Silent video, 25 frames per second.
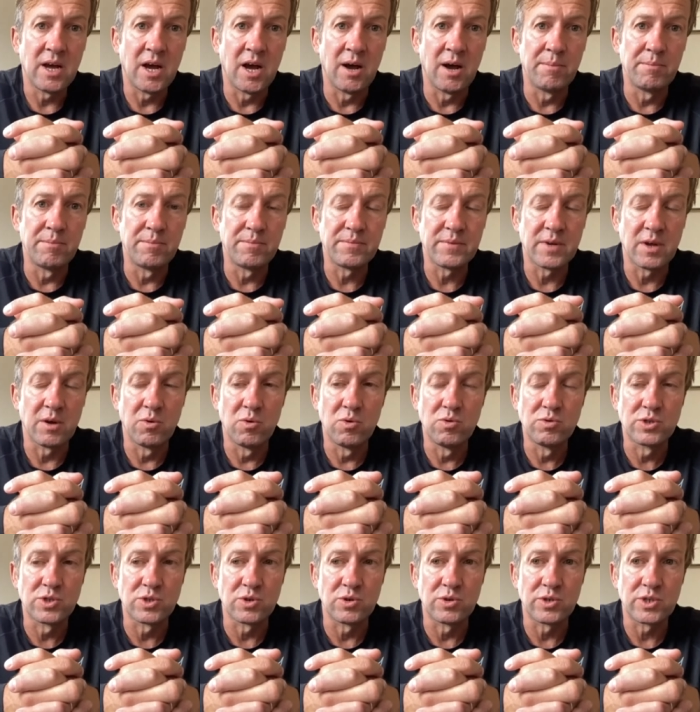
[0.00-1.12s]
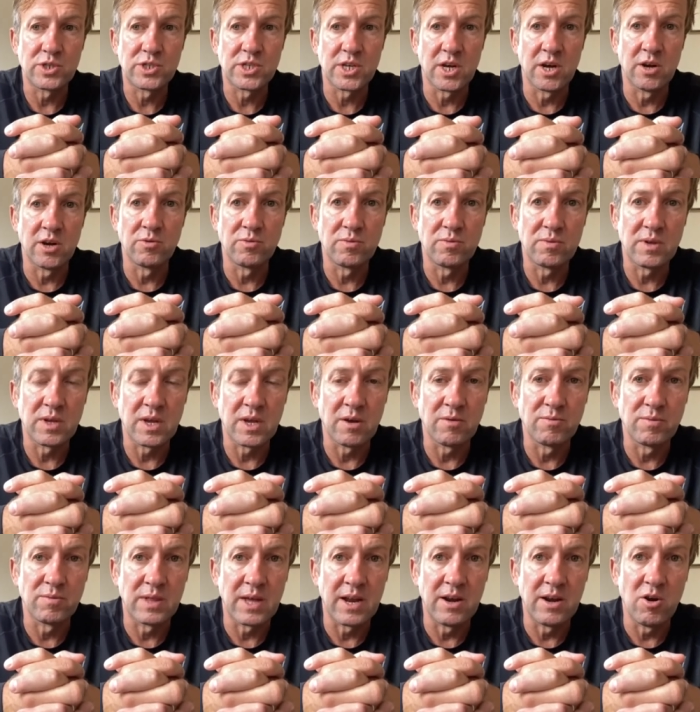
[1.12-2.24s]
um, you know, all sorts. So you
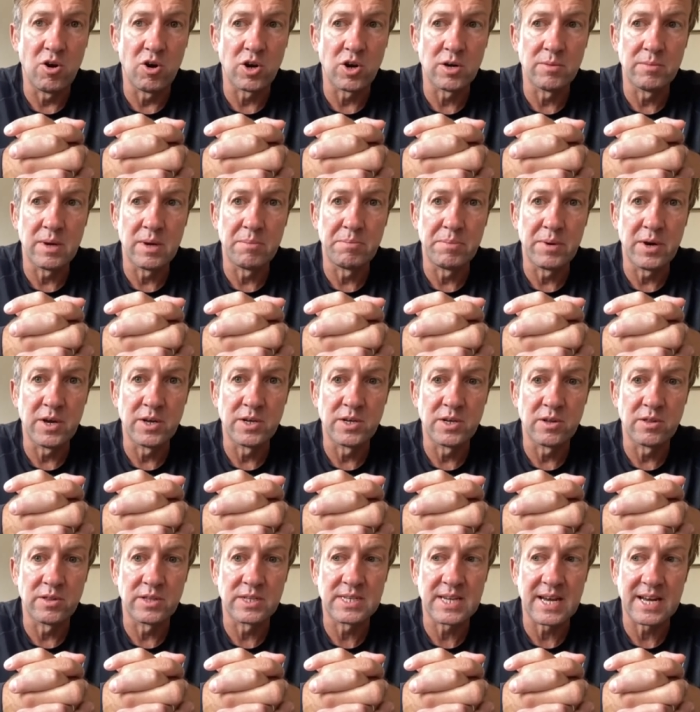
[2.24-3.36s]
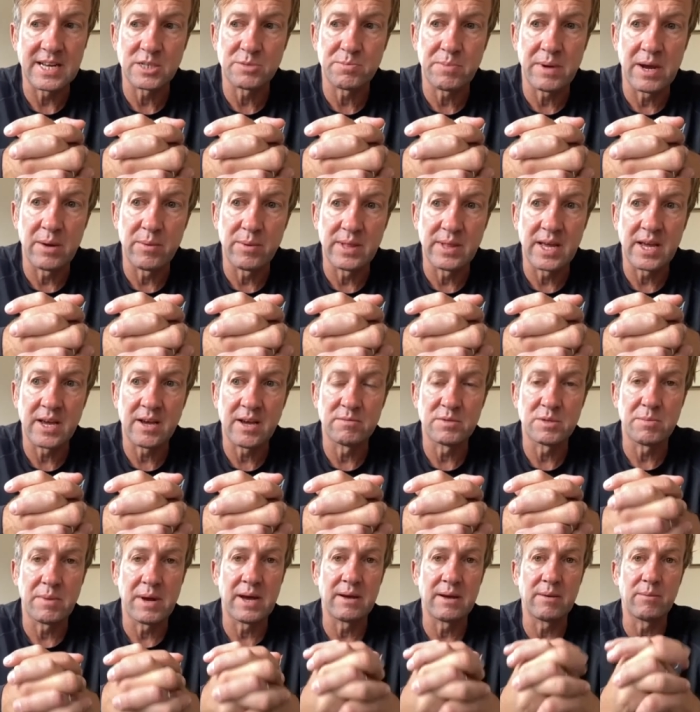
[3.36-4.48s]
know, they're not going to be a burden on the taxpayer when they
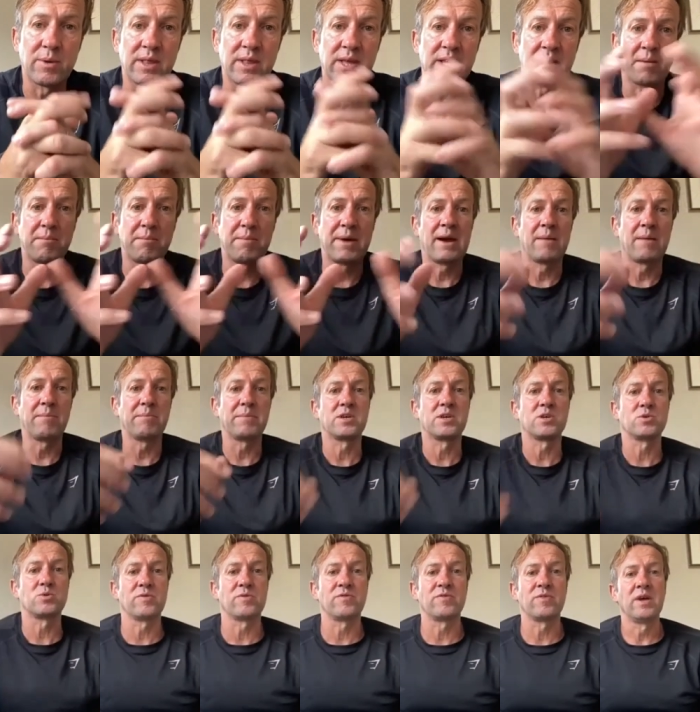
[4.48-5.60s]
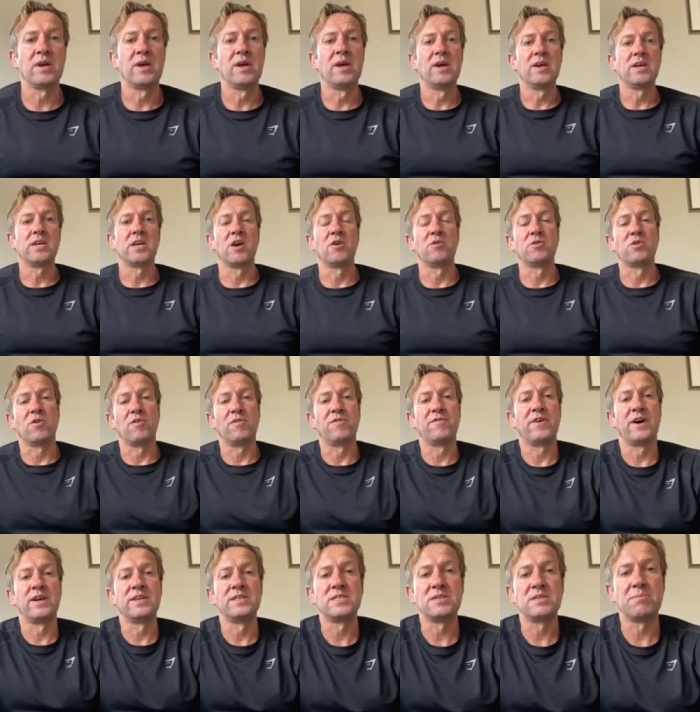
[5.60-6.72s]
comes back when they come back because we've you know got
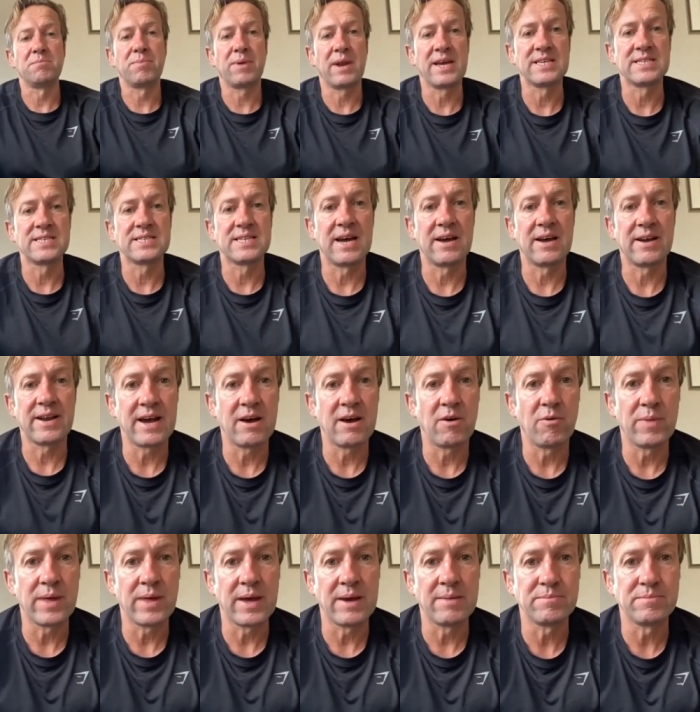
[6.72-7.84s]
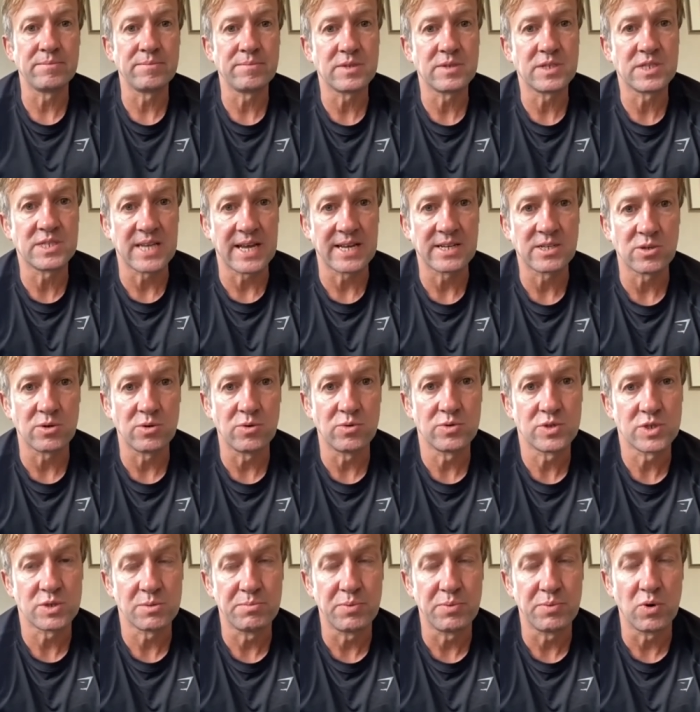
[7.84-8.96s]
funds in place now to help them settle,
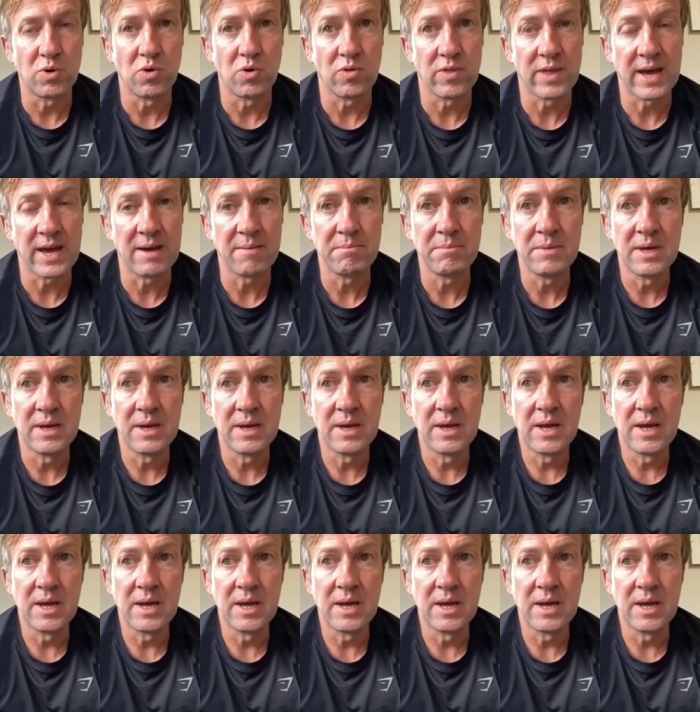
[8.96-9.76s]
support them,